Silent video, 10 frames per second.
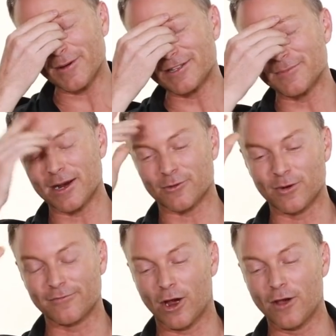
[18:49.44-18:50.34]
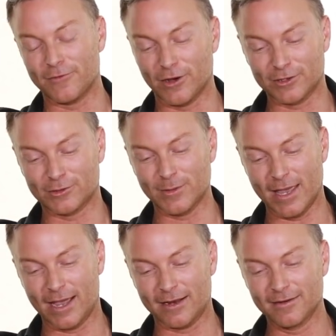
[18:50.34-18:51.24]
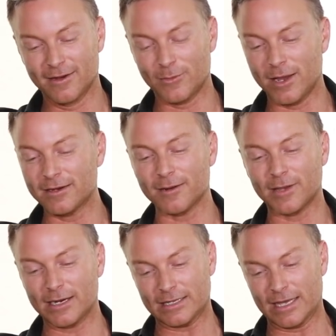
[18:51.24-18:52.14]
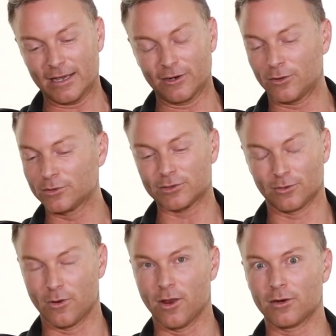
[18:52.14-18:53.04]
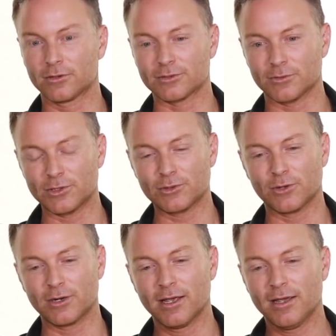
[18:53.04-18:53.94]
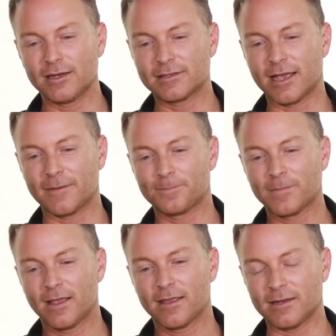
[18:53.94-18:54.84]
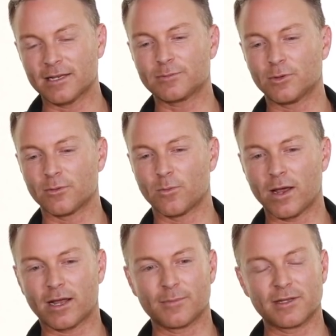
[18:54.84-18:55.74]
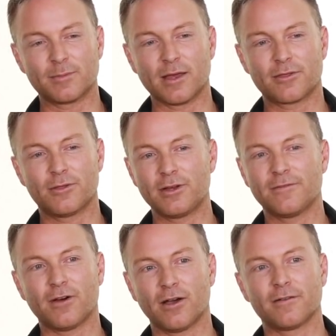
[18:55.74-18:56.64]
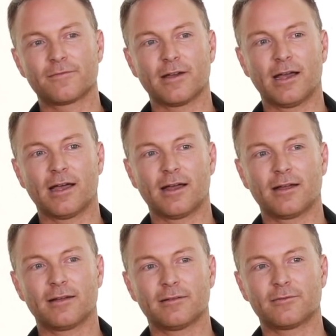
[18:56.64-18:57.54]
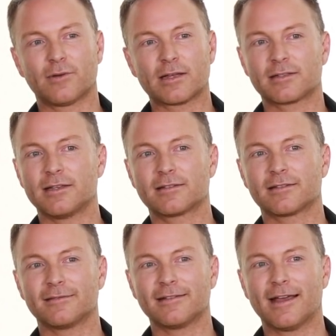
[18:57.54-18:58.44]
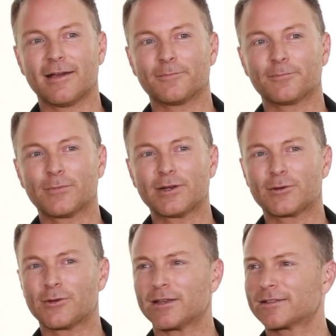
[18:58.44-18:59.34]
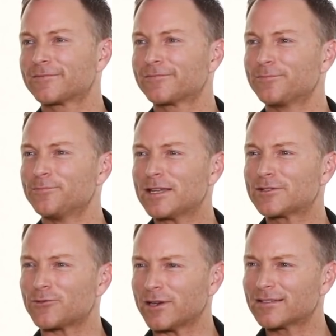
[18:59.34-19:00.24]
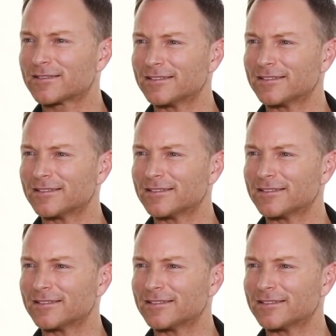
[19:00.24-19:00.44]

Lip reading: went to the Margaret River overnight. It's all we had. We ended up getting there. Long story short is that the next morning we wake up. There's about 35 Ruskies and what do you call those mixed drinks?